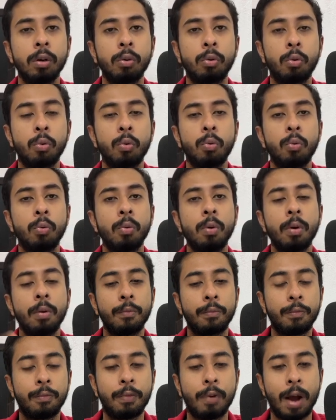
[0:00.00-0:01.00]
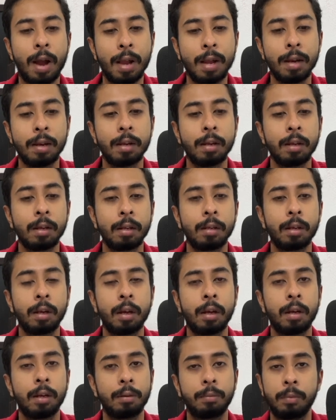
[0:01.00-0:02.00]
to find
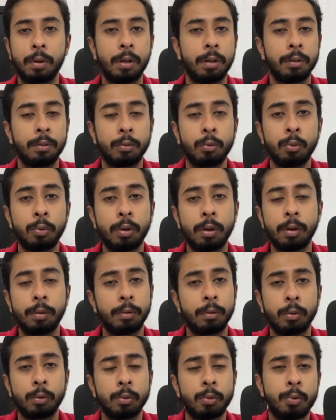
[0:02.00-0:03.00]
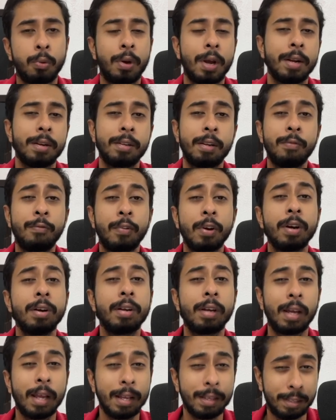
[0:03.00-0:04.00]
to get
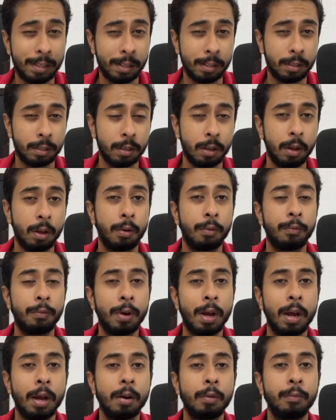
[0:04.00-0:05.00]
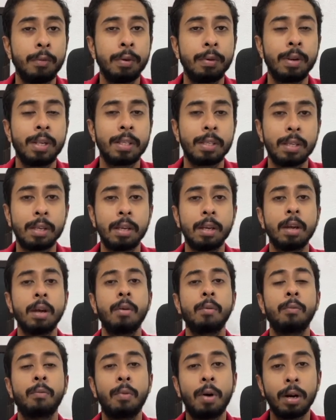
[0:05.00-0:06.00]
different cases where we will see
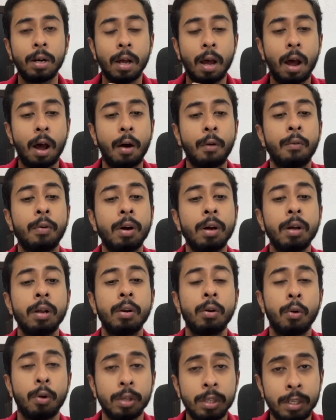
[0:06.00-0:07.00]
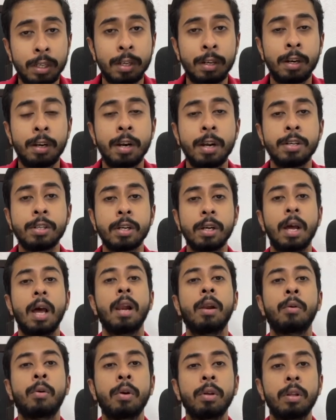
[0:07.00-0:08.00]
what our logistic regression
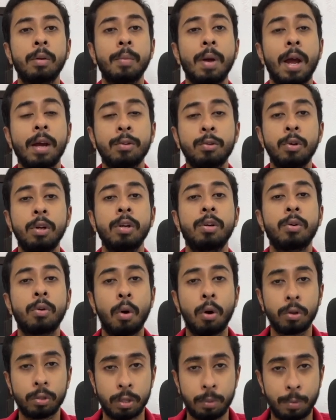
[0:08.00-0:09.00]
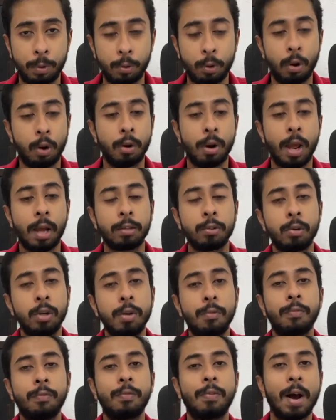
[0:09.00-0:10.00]
algorithm actually talks about or
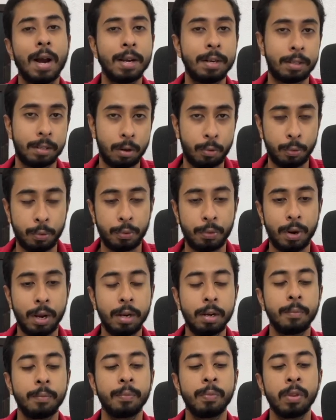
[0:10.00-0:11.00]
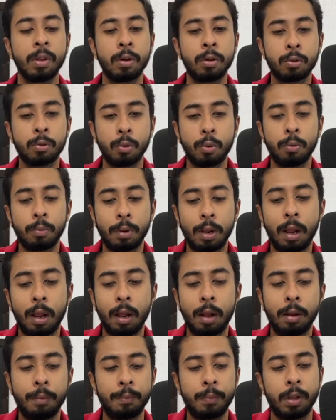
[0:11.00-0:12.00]
actually finds out, right? So
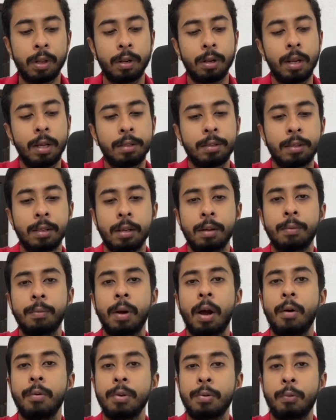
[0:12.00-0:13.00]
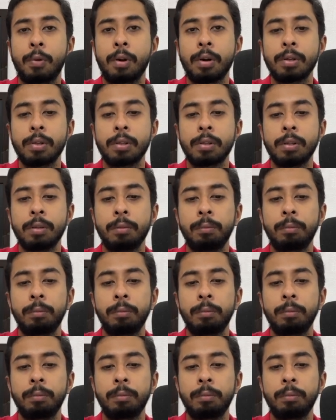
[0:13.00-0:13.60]
let's see how it works.